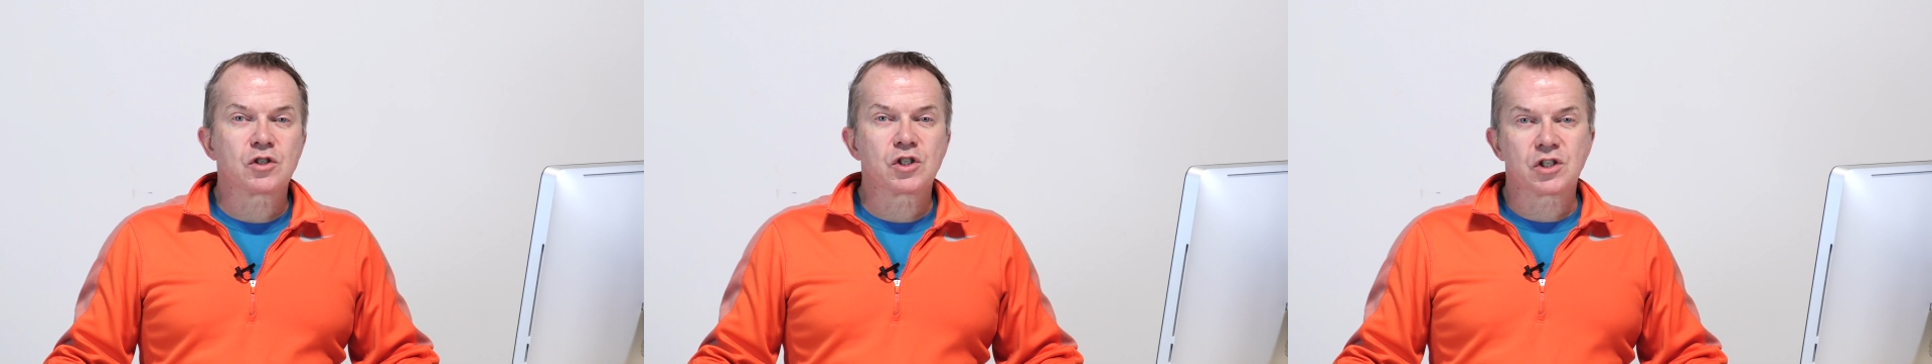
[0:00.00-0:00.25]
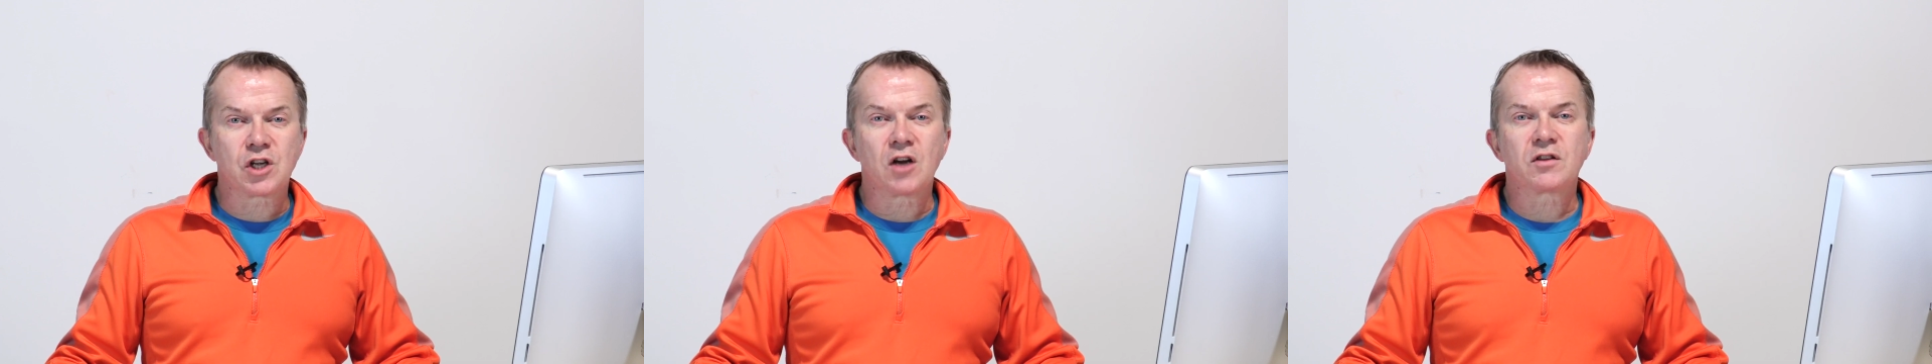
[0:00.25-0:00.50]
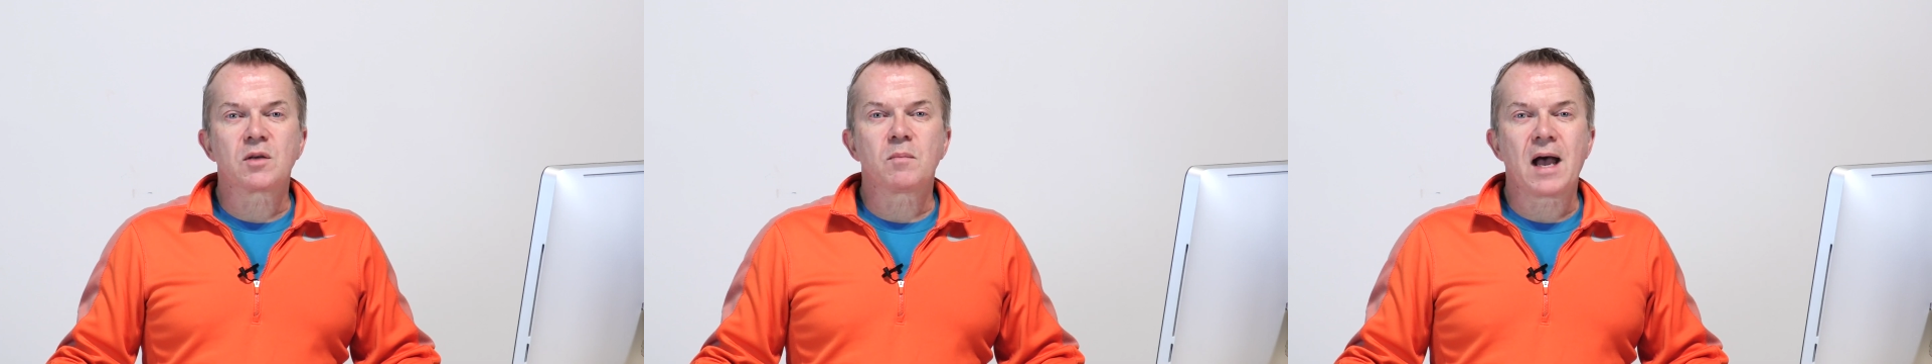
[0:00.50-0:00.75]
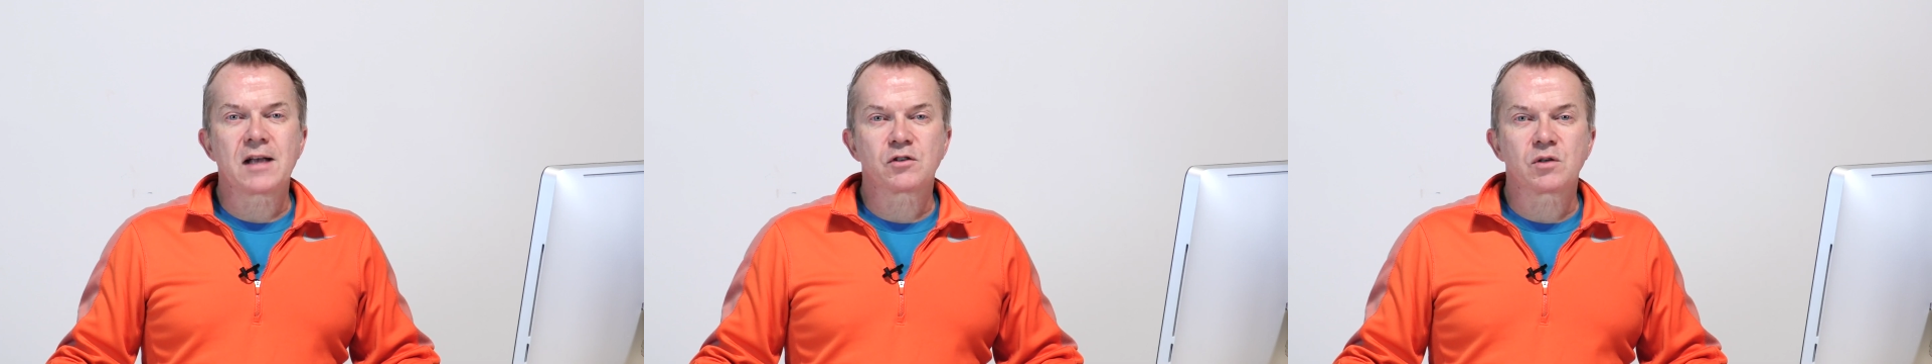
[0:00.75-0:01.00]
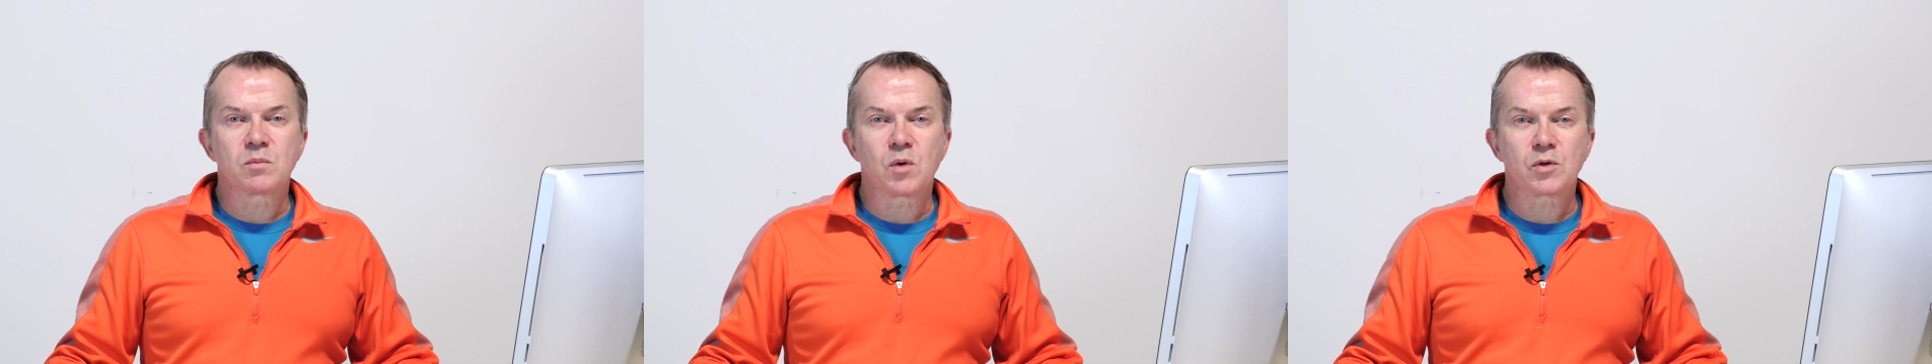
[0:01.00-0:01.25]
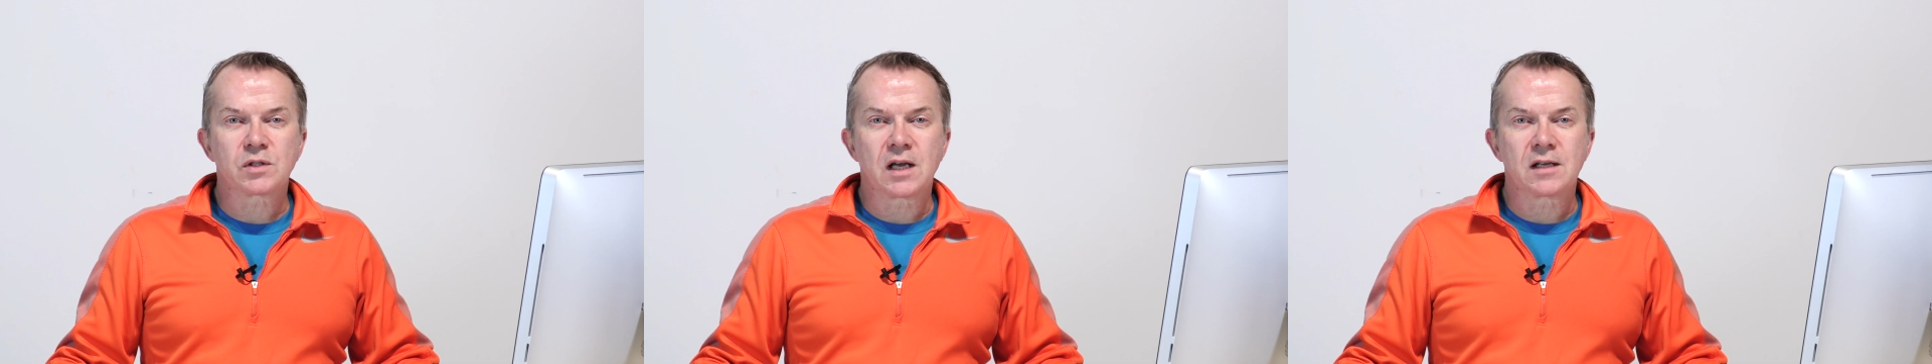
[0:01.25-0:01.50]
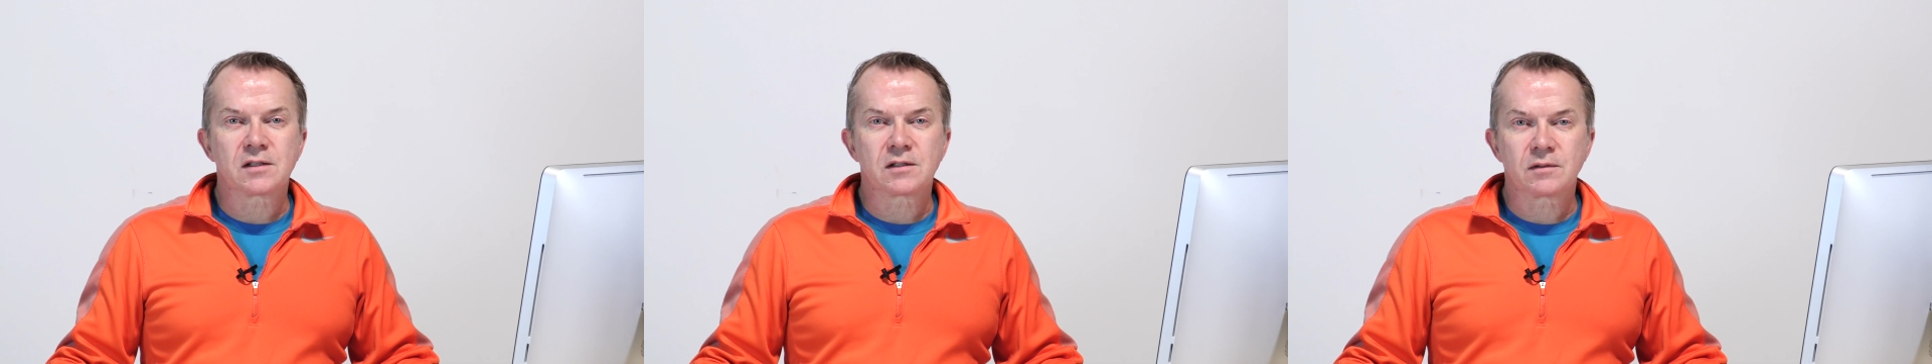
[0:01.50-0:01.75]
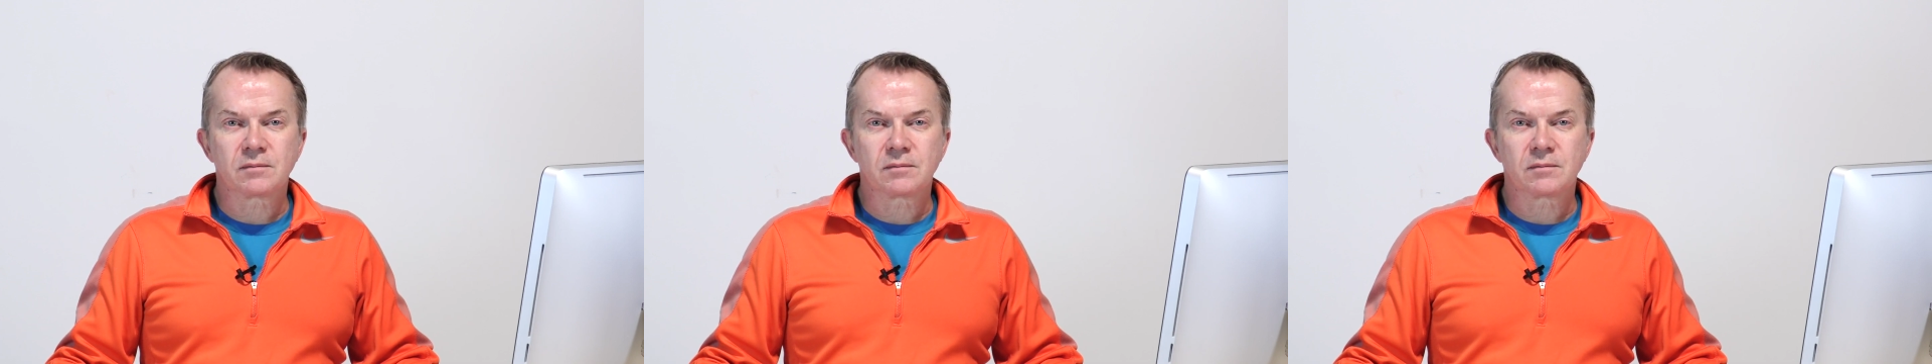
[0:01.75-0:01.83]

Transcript: to start the mastering process.